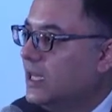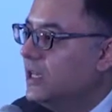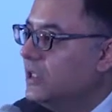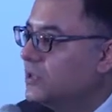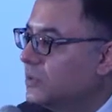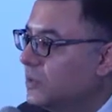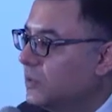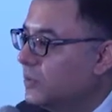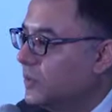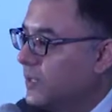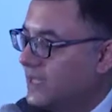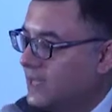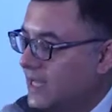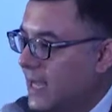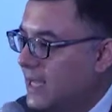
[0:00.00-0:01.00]
So
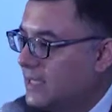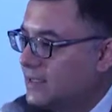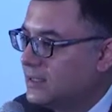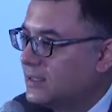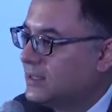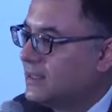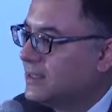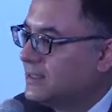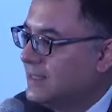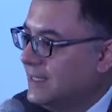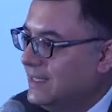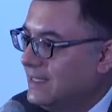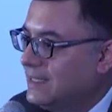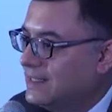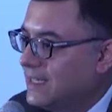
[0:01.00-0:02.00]
with that
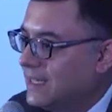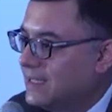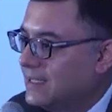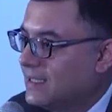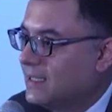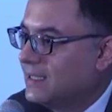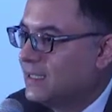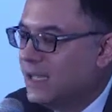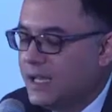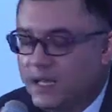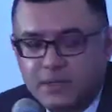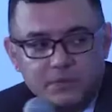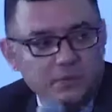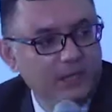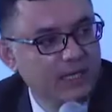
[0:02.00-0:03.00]
scene setting, I
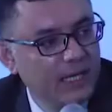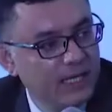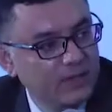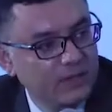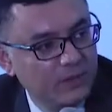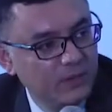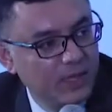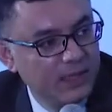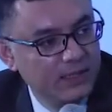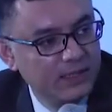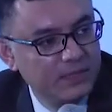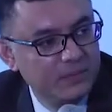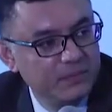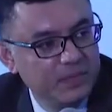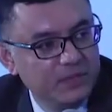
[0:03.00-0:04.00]
would like to
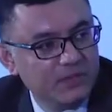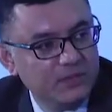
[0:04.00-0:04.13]
welcome Mr.